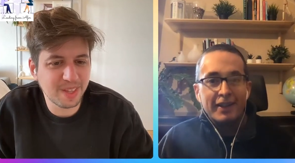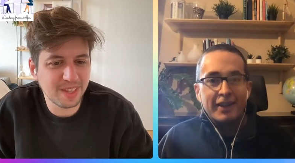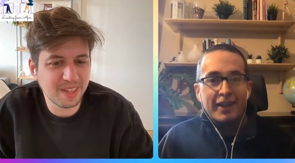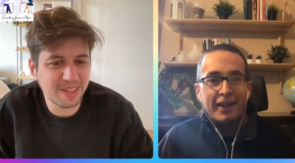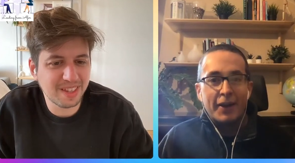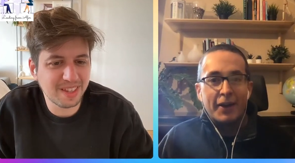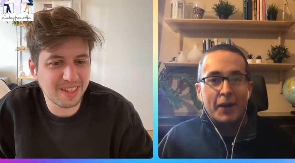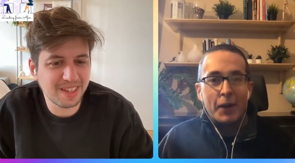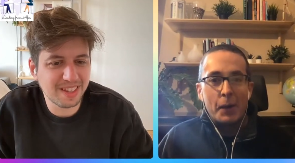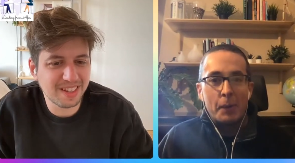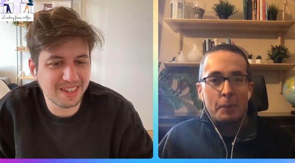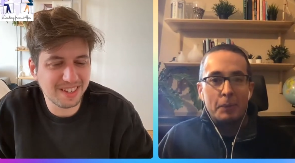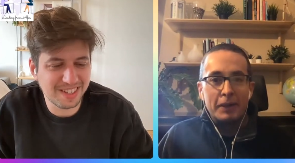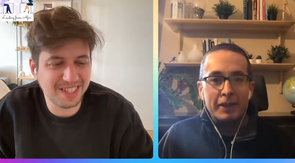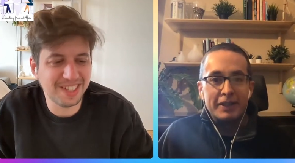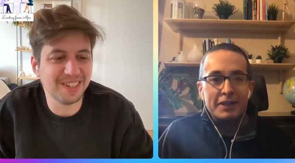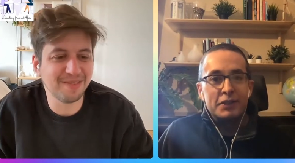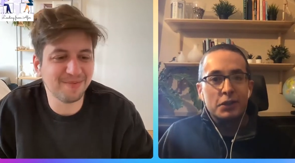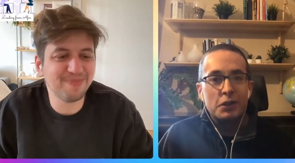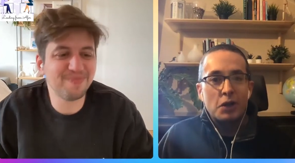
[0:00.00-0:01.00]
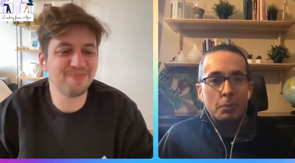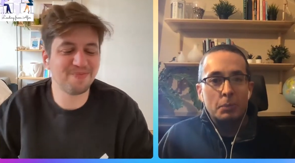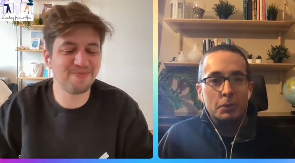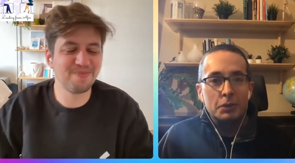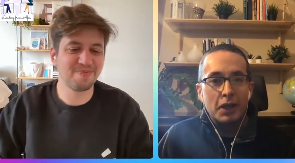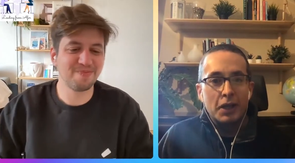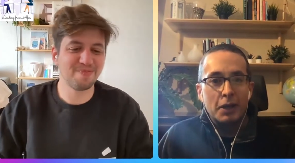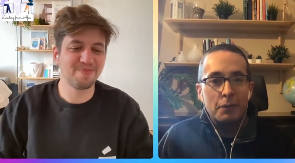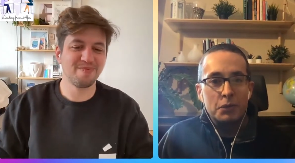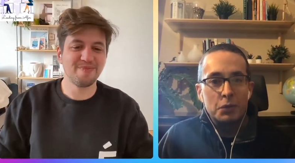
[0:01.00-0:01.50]
Speaker 1: um, at least yeah. a couple
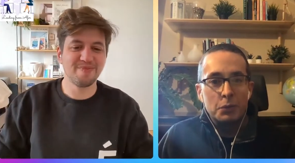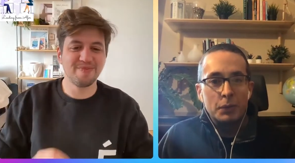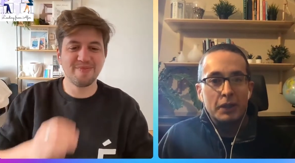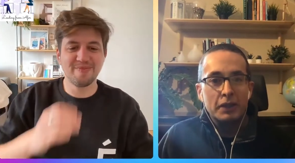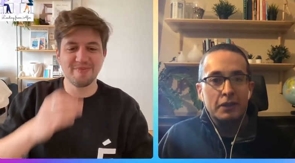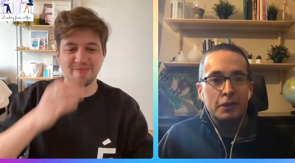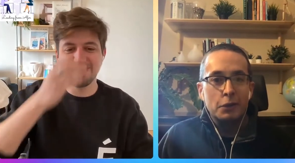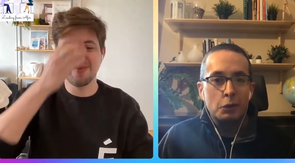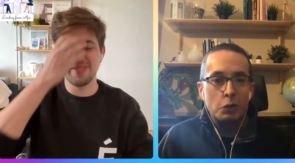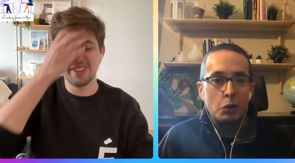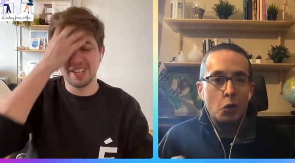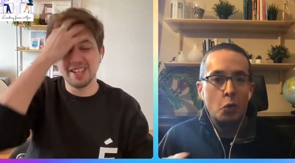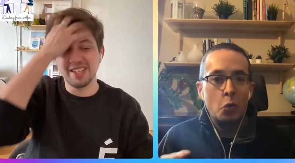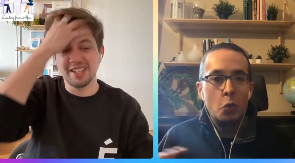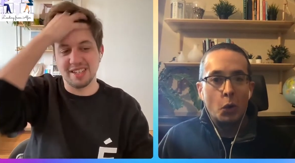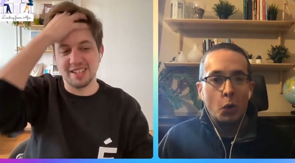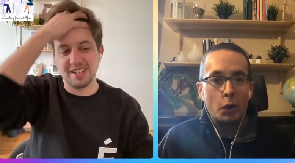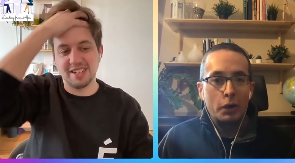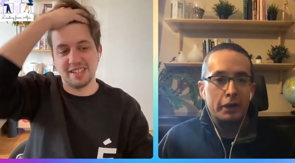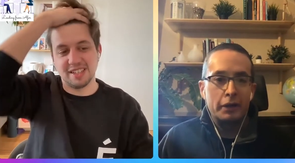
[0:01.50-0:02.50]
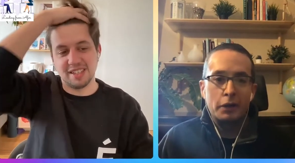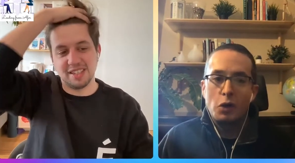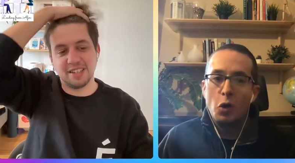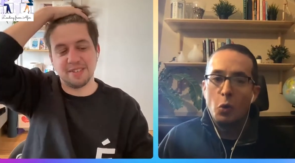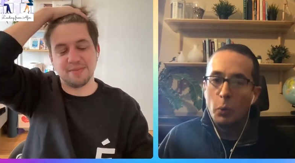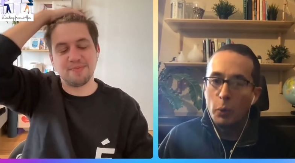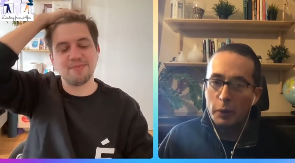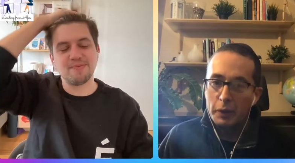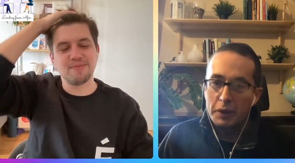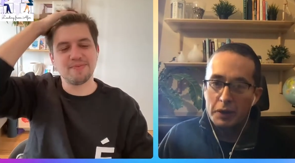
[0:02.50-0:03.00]
times a week, and you know, go work at a
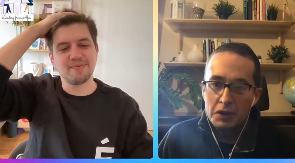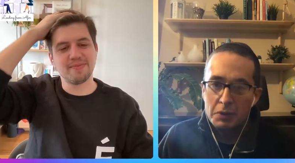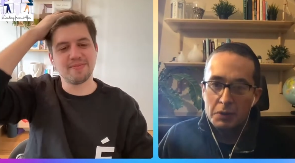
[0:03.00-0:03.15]
co-working yeah.